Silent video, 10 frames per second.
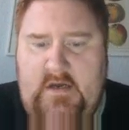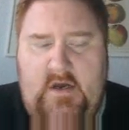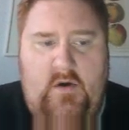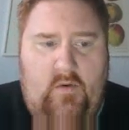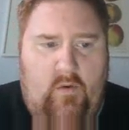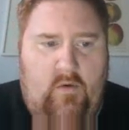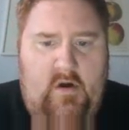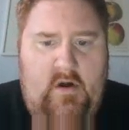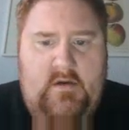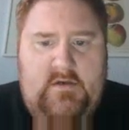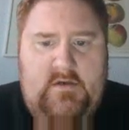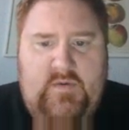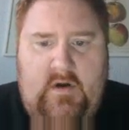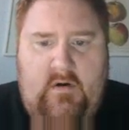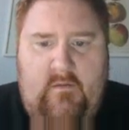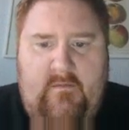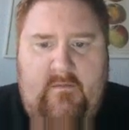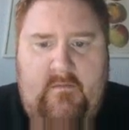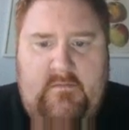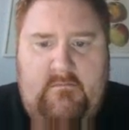or 12
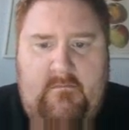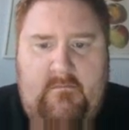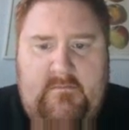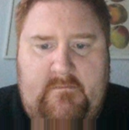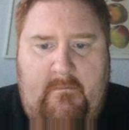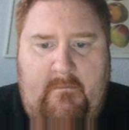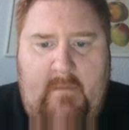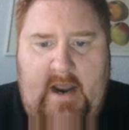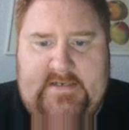minus